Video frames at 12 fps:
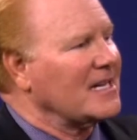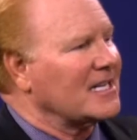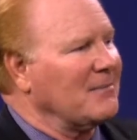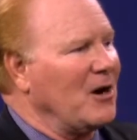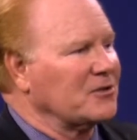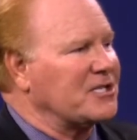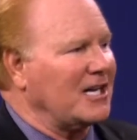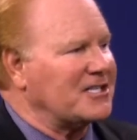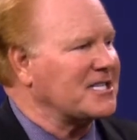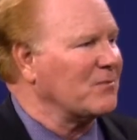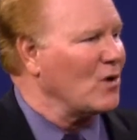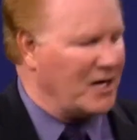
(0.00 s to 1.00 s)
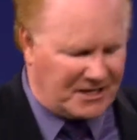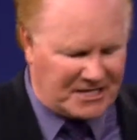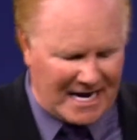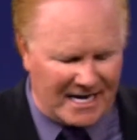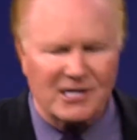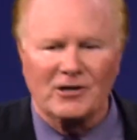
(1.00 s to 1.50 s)
Come on, touch someone and
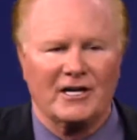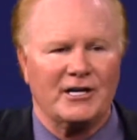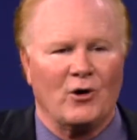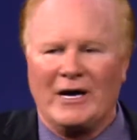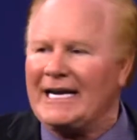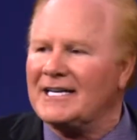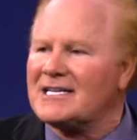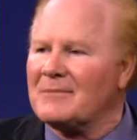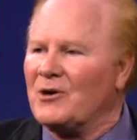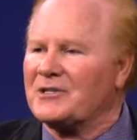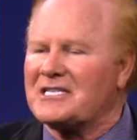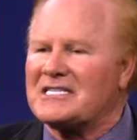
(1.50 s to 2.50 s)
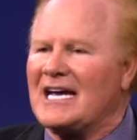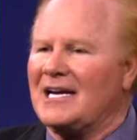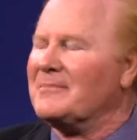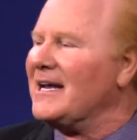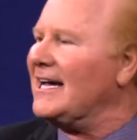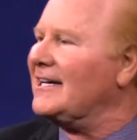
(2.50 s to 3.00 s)
say, you're anointed. Come on, just tell
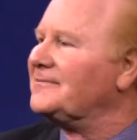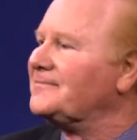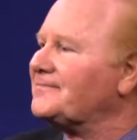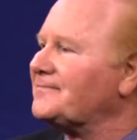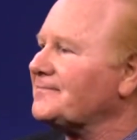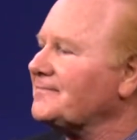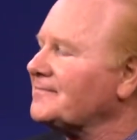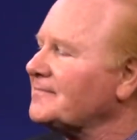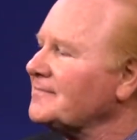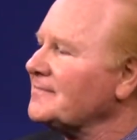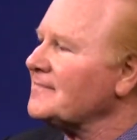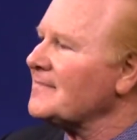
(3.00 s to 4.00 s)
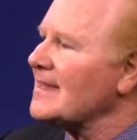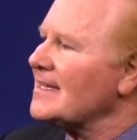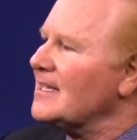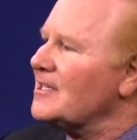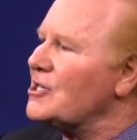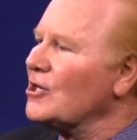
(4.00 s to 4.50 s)
them that.
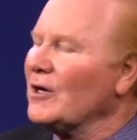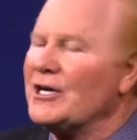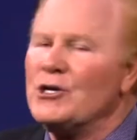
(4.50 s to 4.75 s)
You're